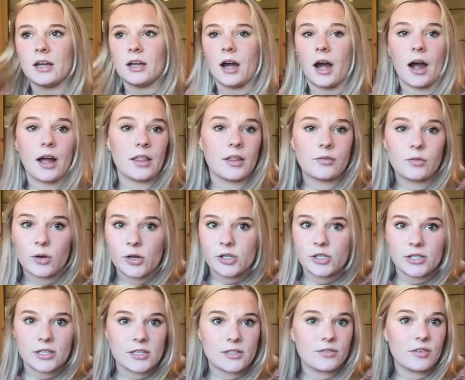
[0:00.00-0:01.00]
I love
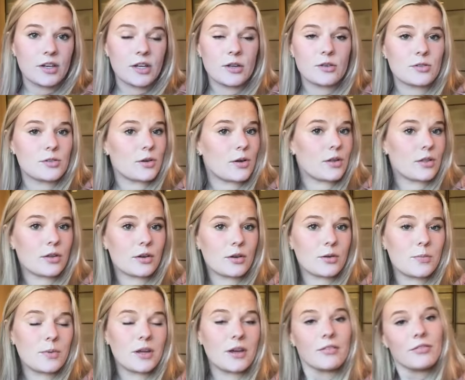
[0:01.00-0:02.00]
watching these videos, so I thought
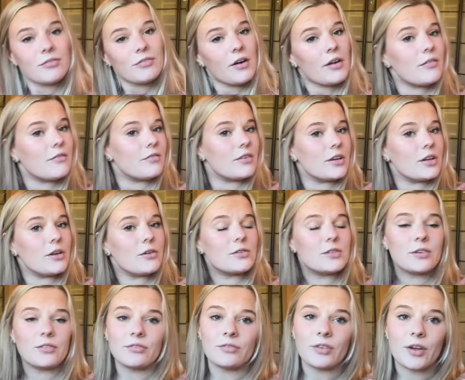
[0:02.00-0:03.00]
it'd be a fun video
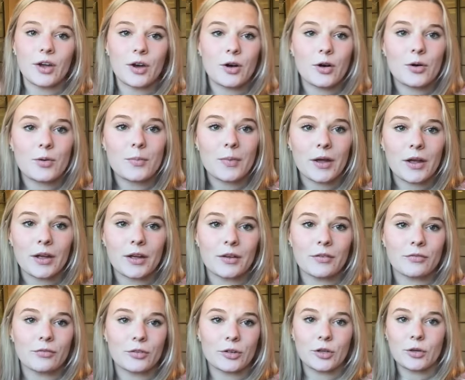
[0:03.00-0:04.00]
to film
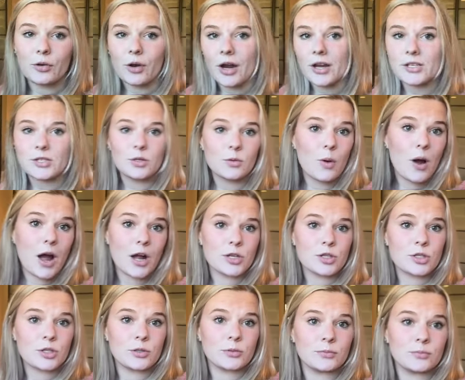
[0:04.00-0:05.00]
and for you guys to
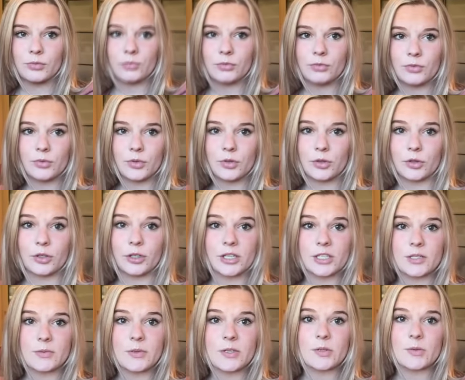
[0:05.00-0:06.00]
watch.
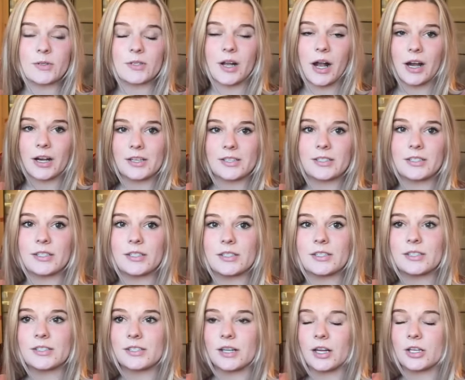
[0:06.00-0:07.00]
Christmas was honestly
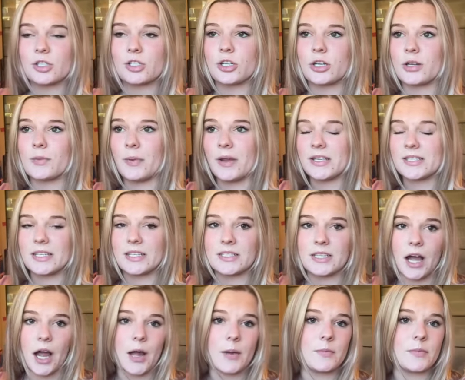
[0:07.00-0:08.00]
such an amazing
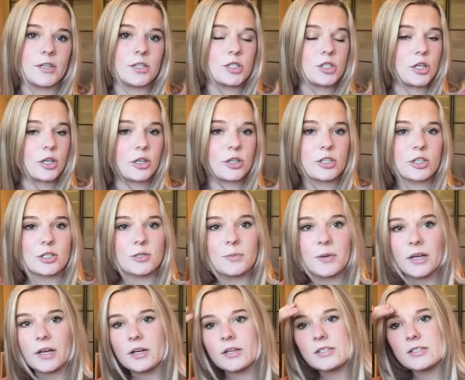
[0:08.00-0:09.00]
time this year, just
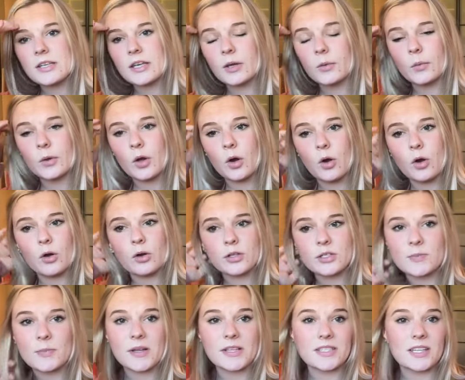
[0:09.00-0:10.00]
because like we all
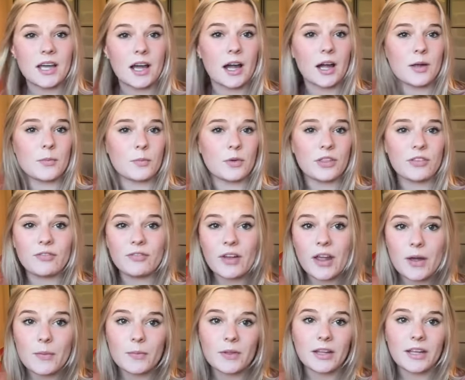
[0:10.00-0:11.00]
spent time with
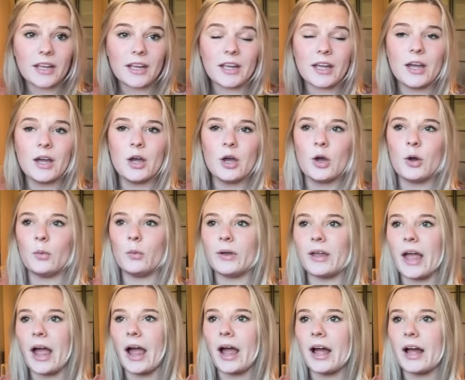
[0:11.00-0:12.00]
family.
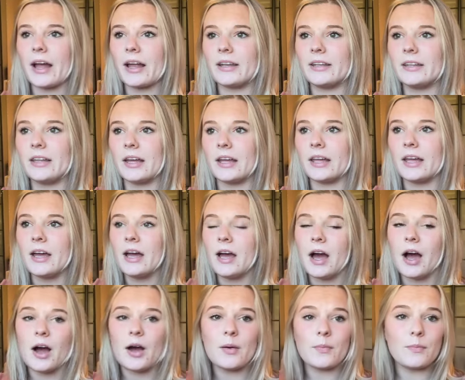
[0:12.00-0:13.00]
We had like
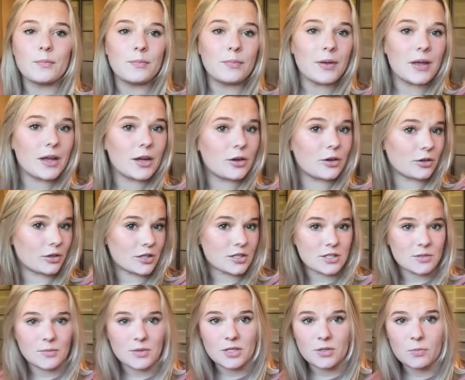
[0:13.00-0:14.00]
a big
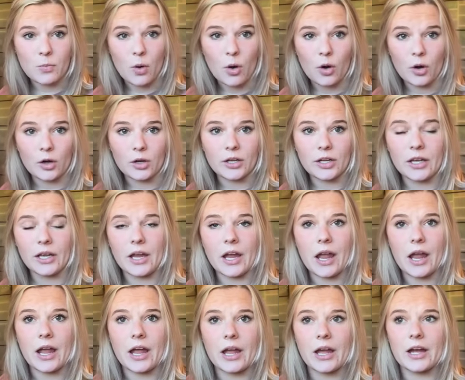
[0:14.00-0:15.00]
Christmas party
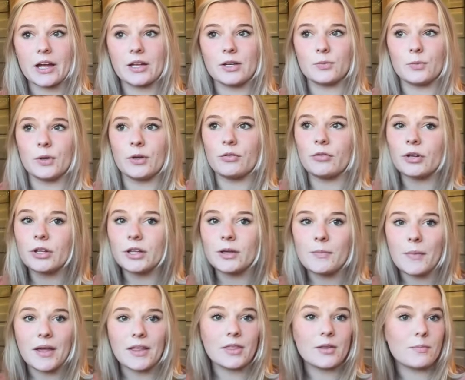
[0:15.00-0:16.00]
and we really
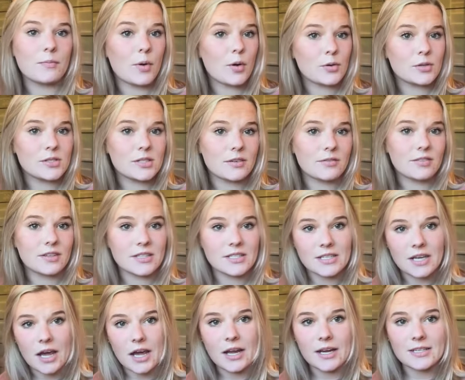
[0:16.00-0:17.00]
made the most of the
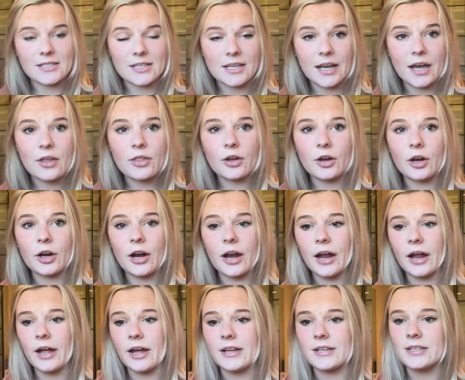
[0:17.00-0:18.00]
day together,
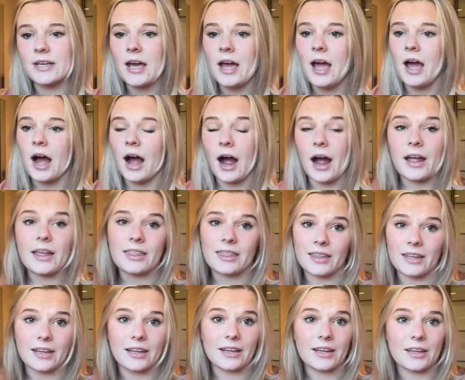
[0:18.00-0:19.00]
and I
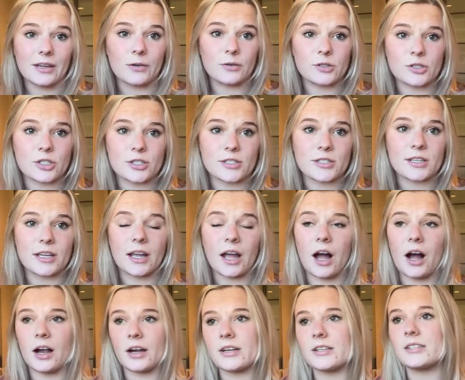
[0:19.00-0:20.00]
think it was just like
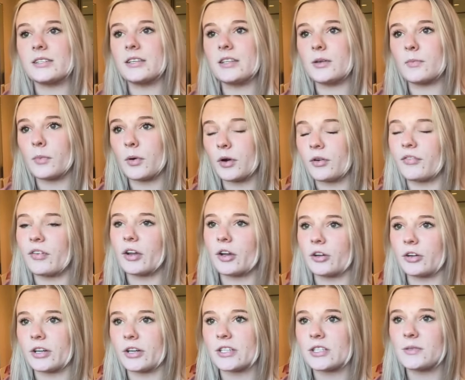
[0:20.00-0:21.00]
honestly the
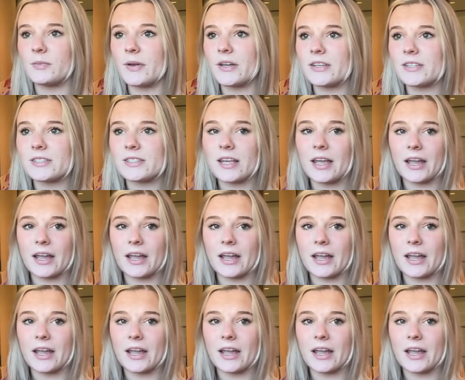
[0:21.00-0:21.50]
perfect Christmas.